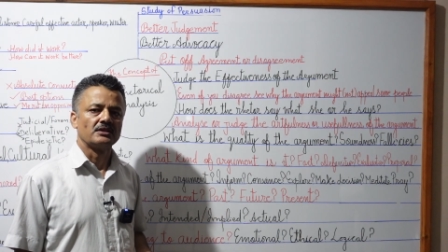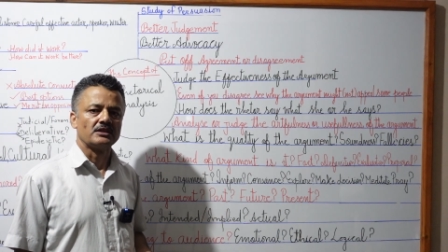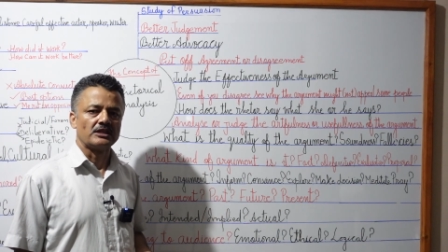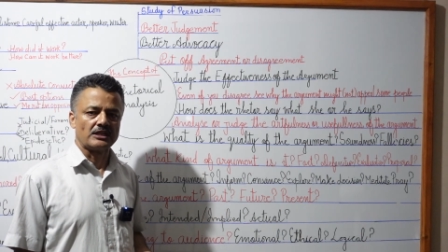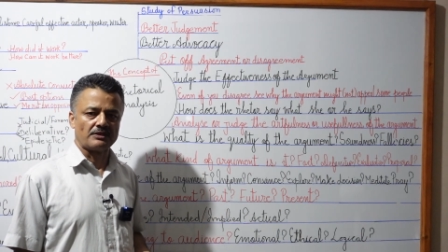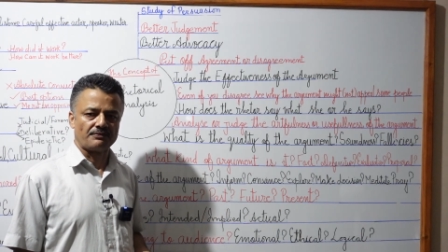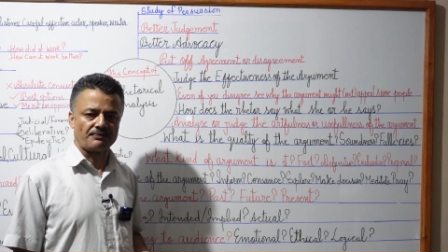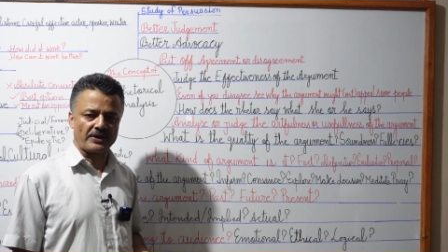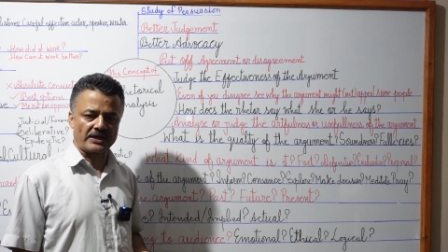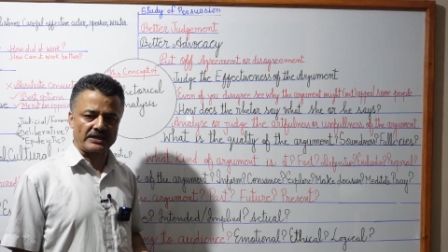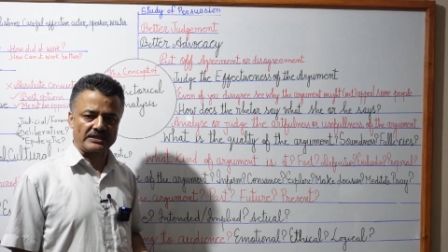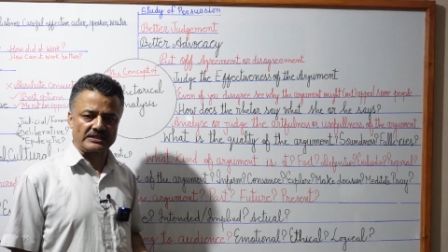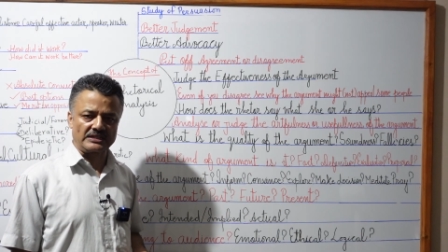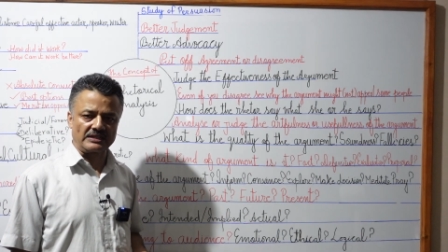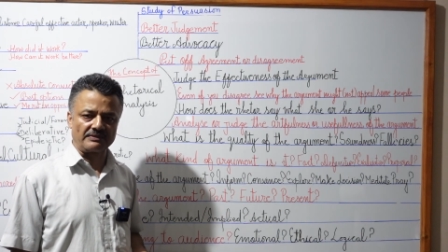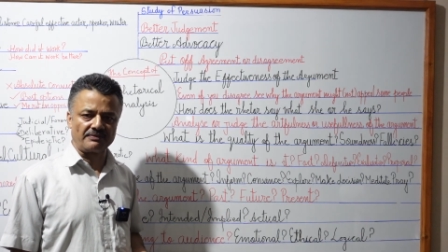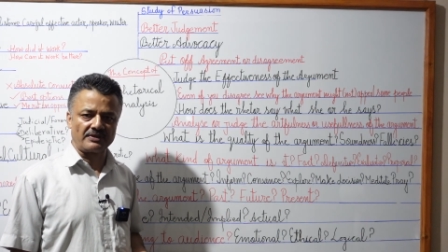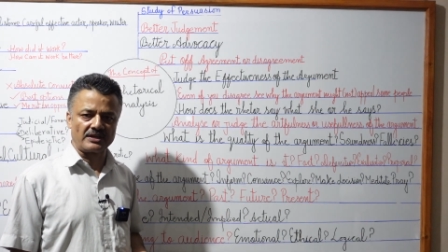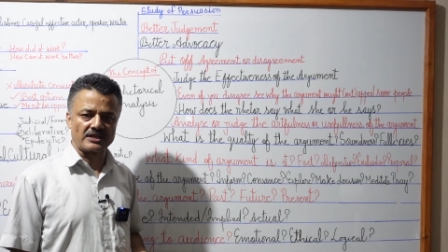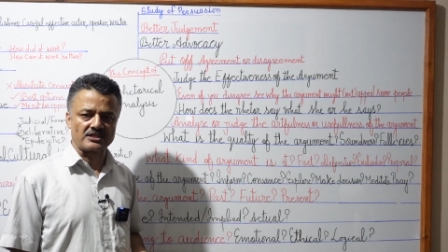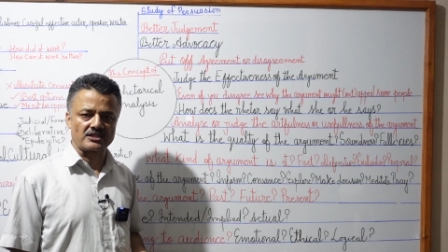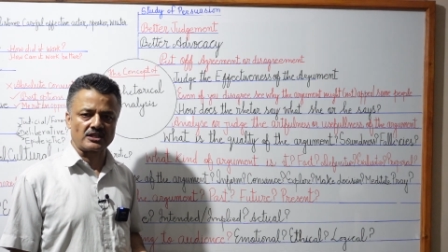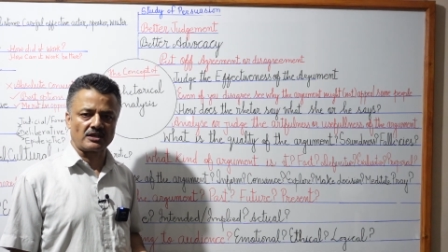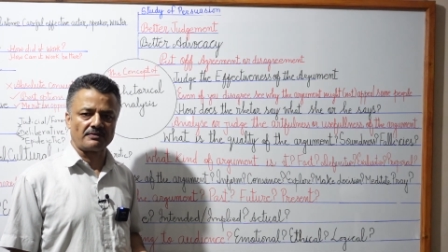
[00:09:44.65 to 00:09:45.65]

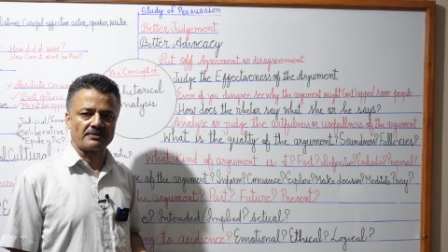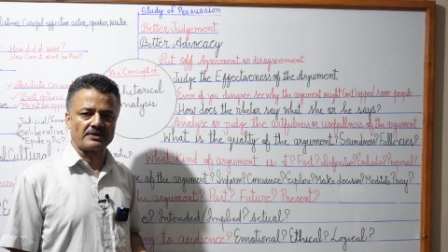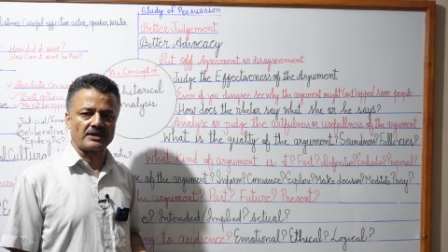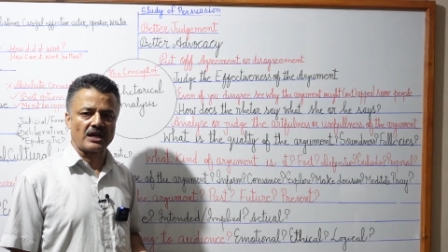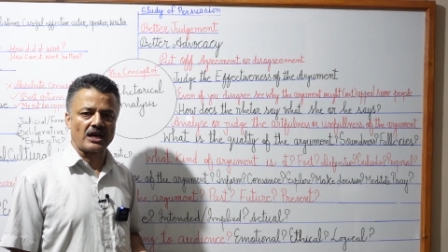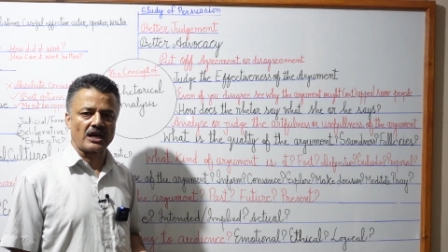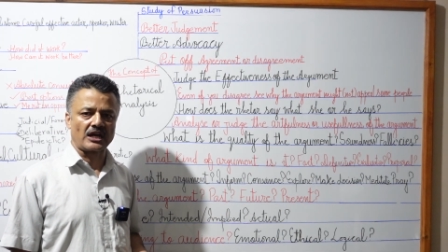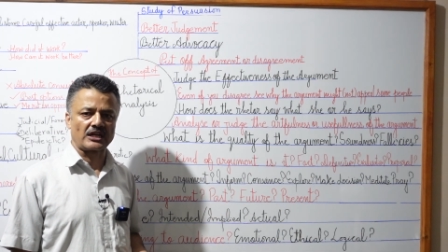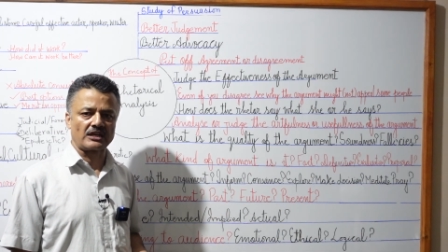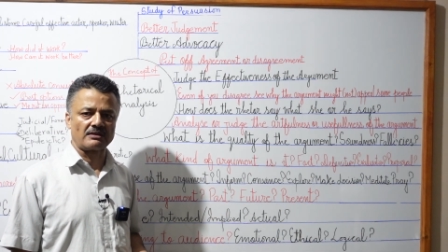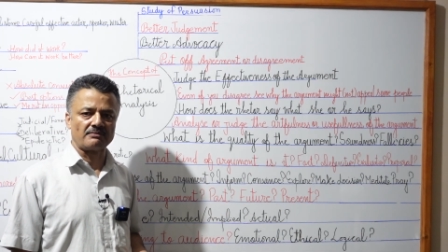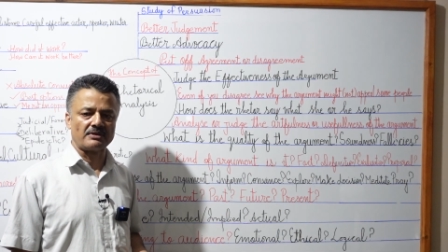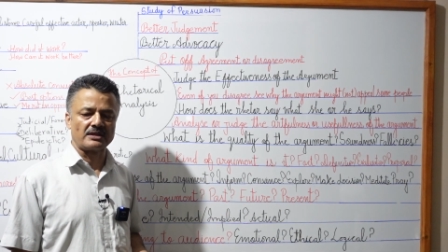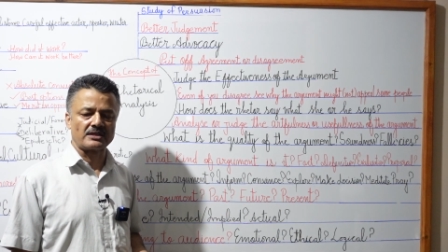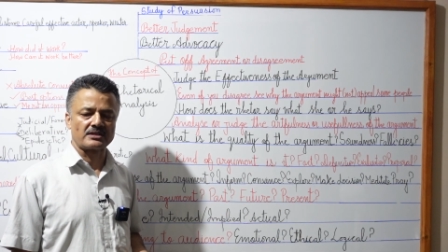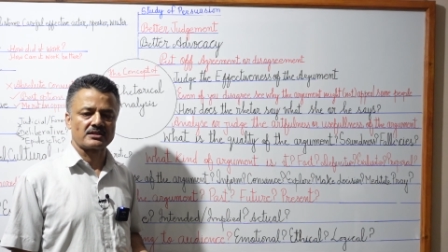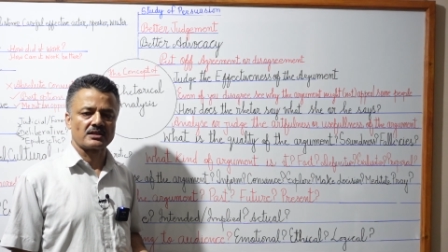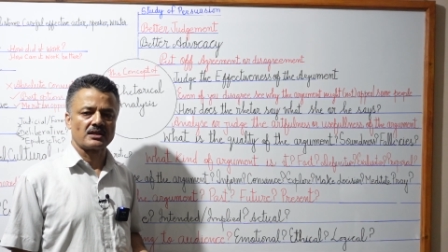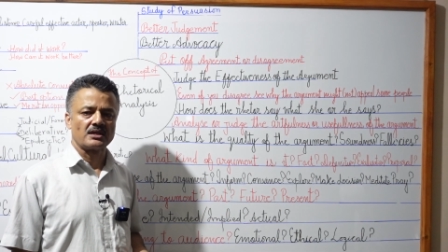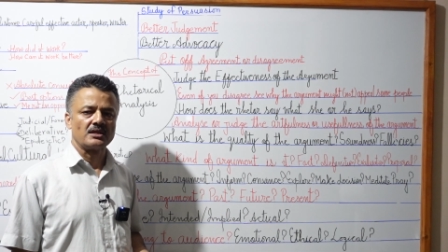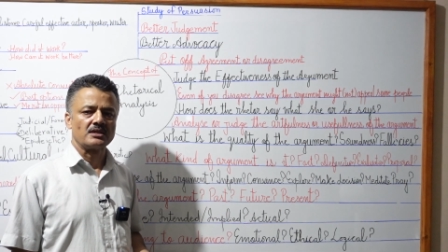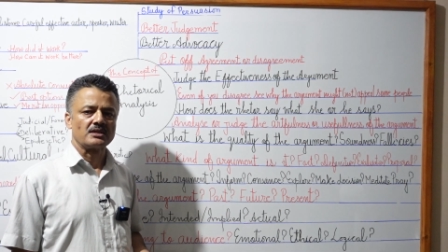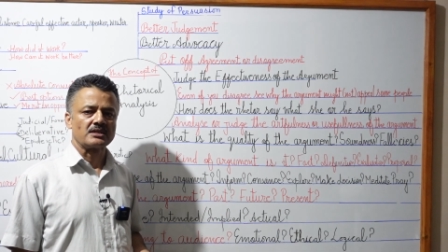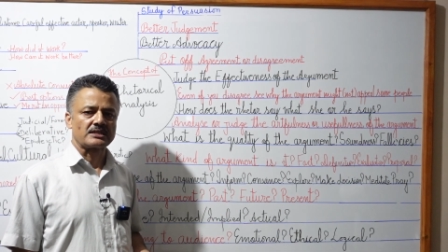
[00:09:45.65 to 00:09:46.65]
effectiveness of an argument,
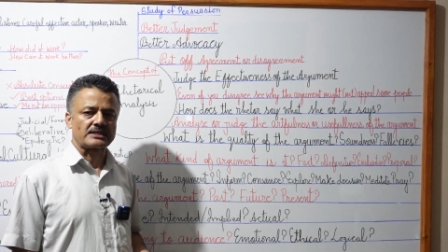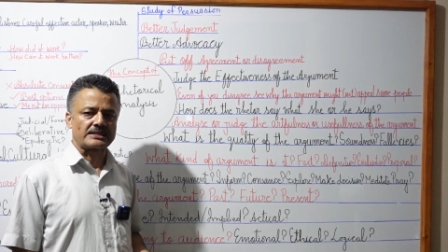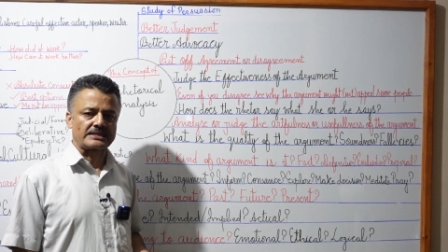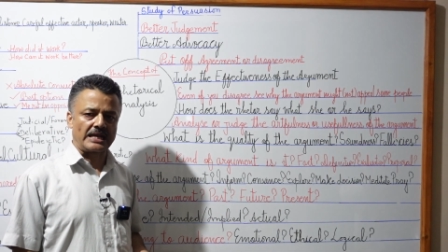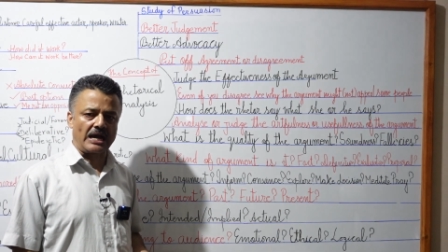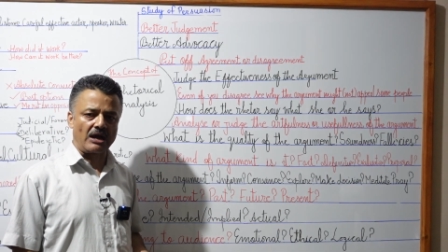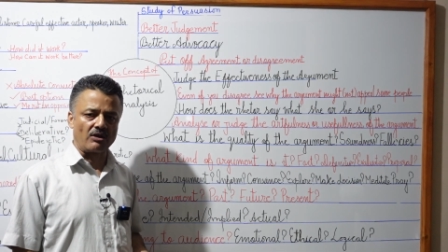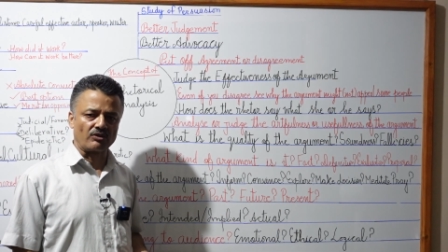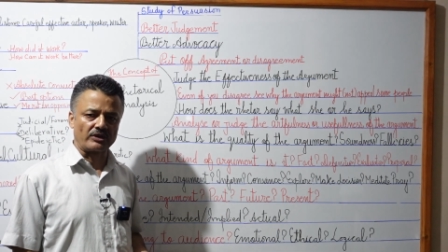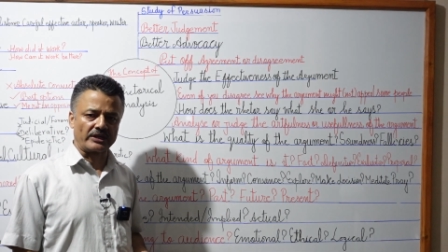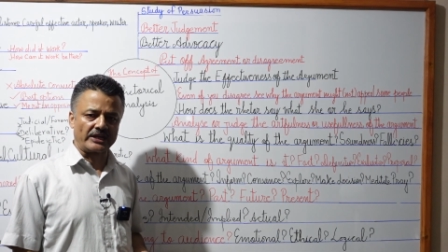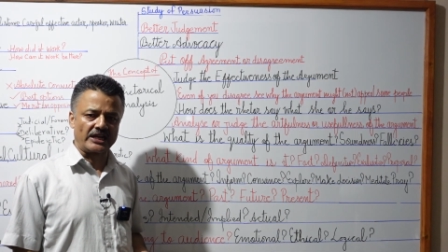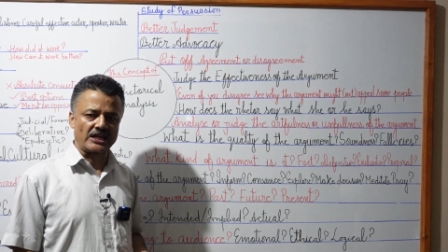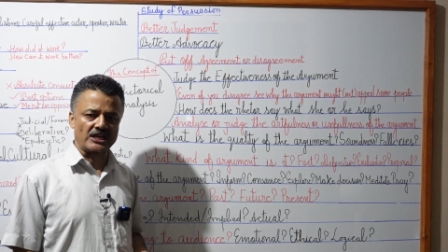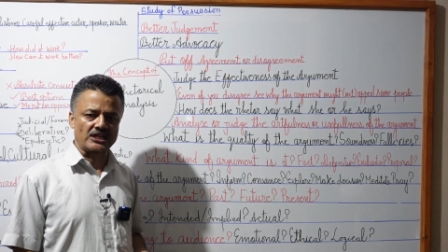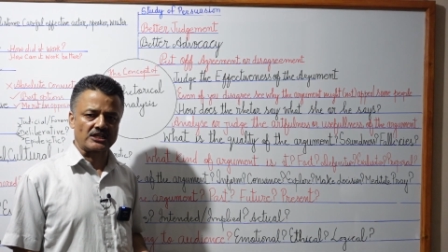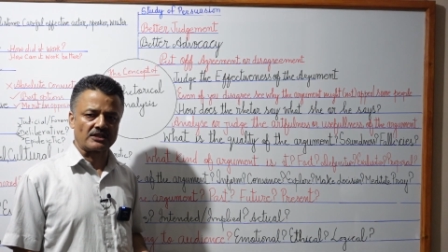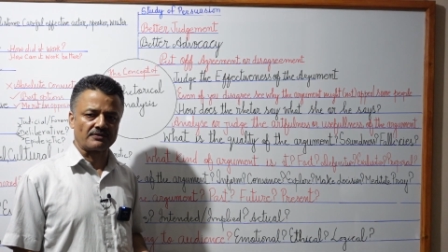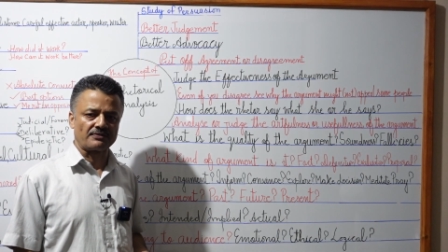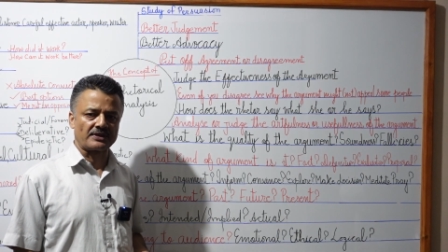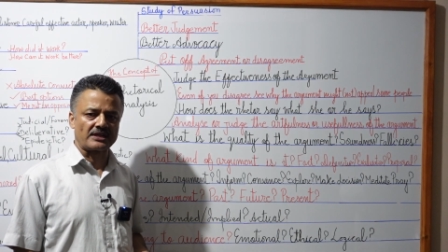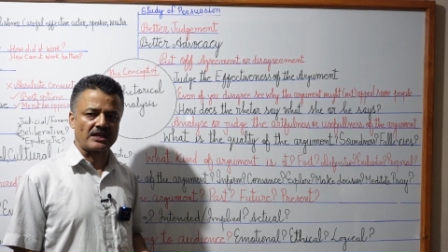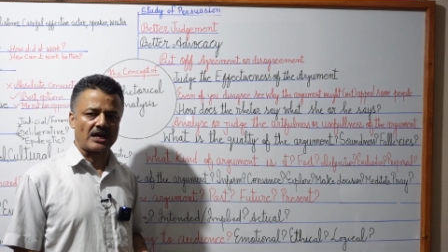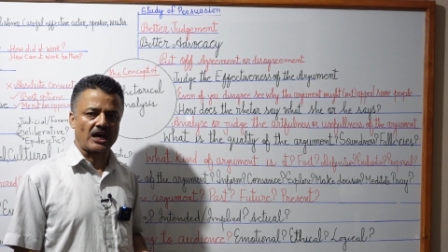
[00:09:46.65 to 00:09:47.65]
soundness
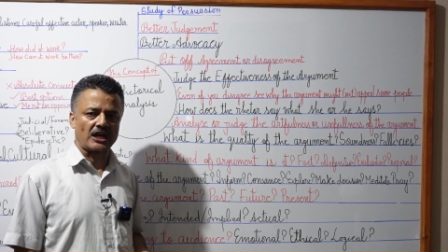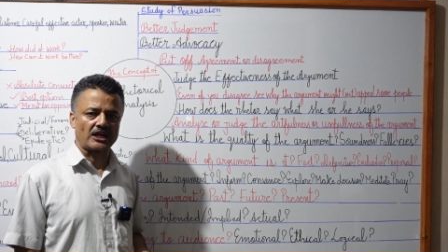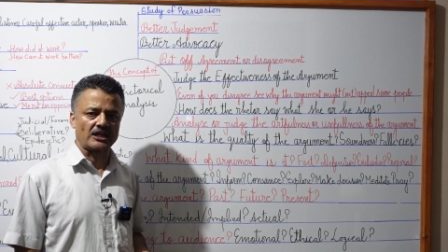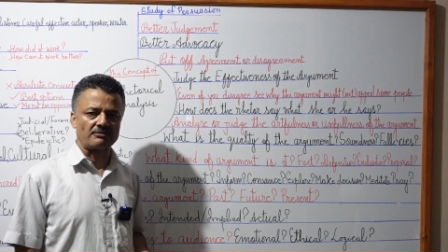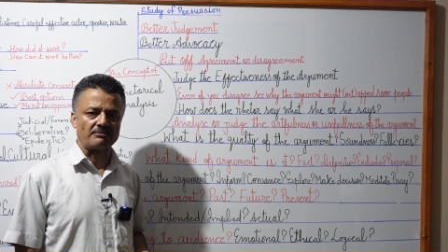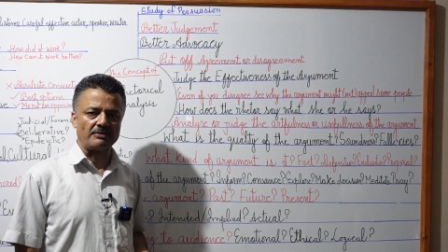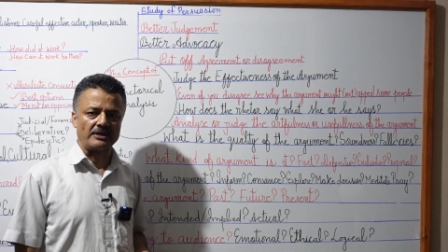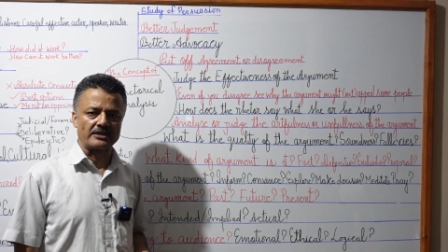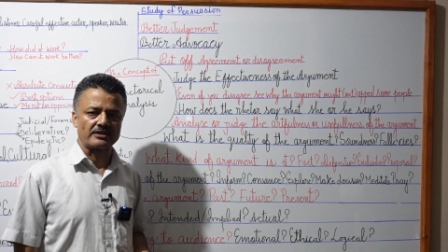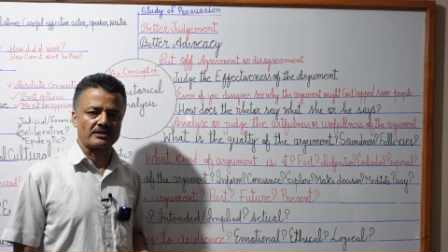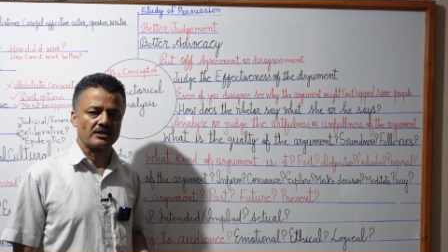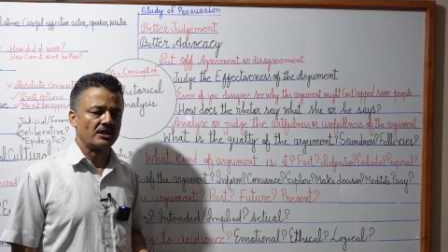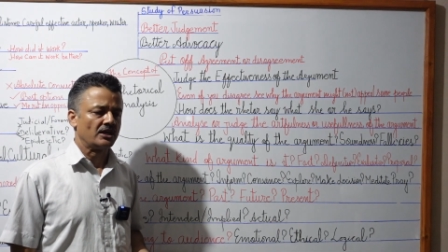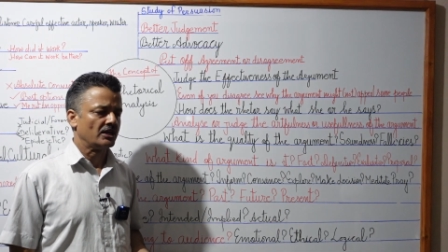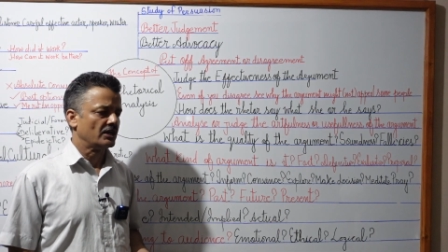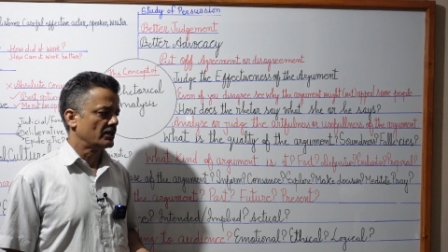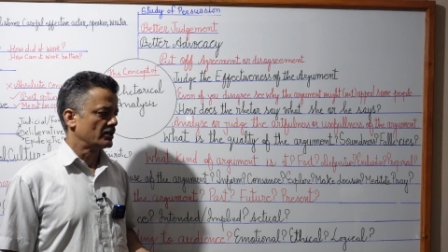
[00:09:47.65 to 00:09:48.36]
of an argument,